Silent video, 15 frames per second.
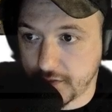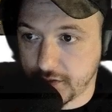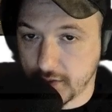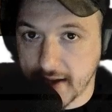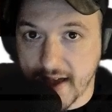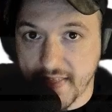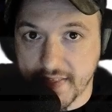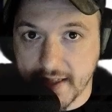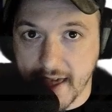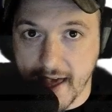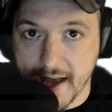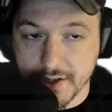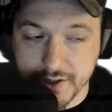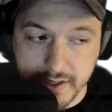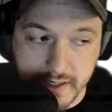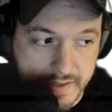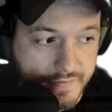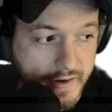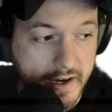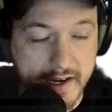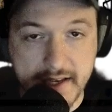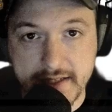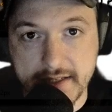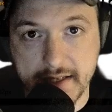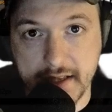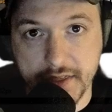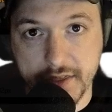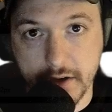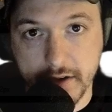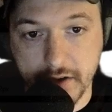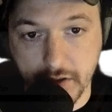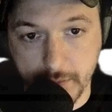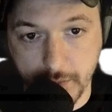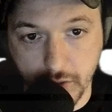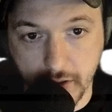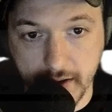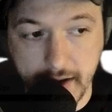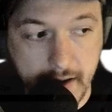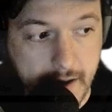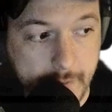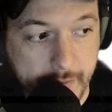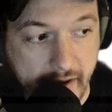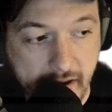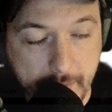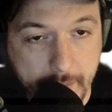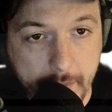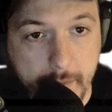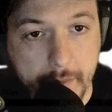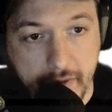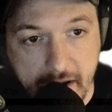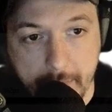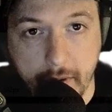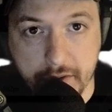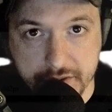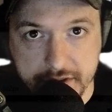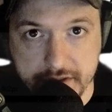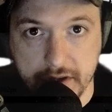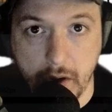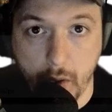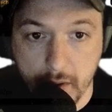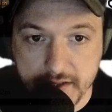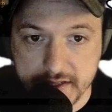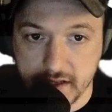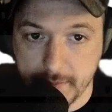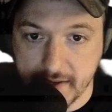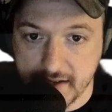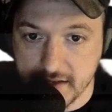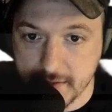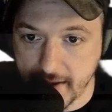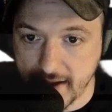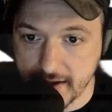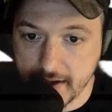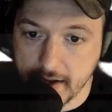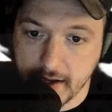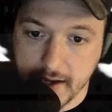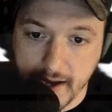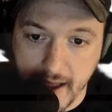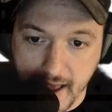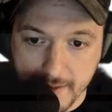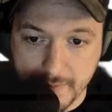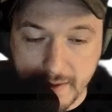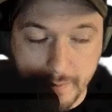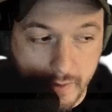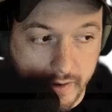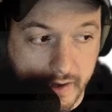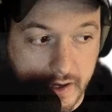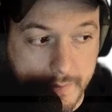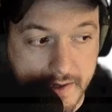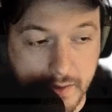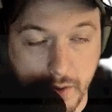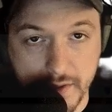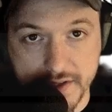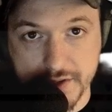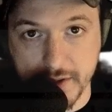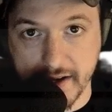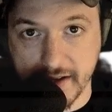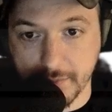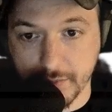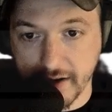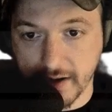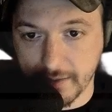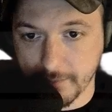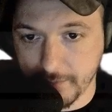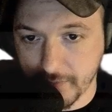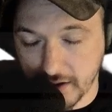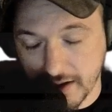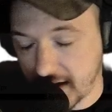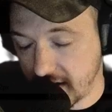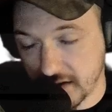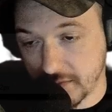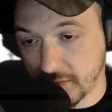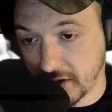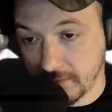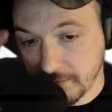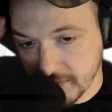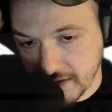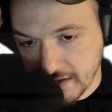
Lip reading: If you got the cash, it's very easy to get 30 or more. Prayer potions are always going to be in demand, and people are going to be always training prayer or Herbor.